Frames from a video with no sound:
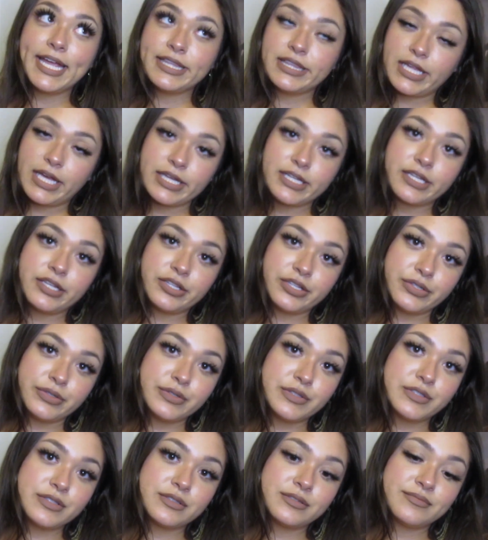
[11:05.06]
And that
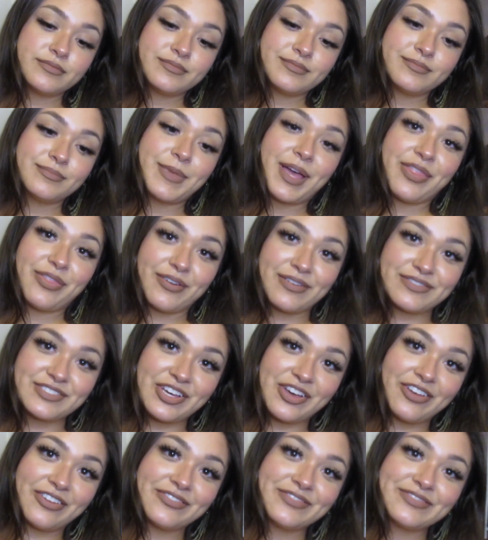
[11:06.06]
concludes my thrift
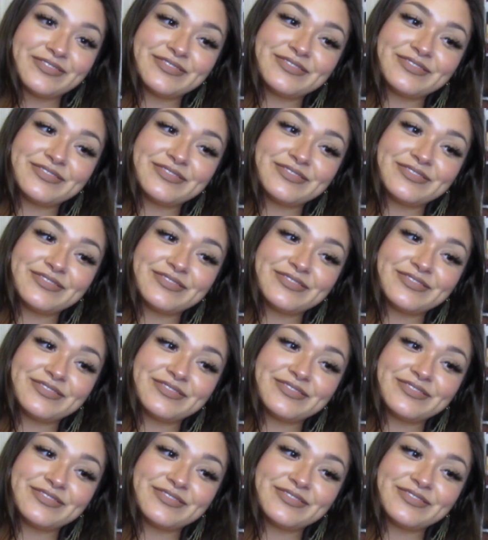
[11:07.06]
haul.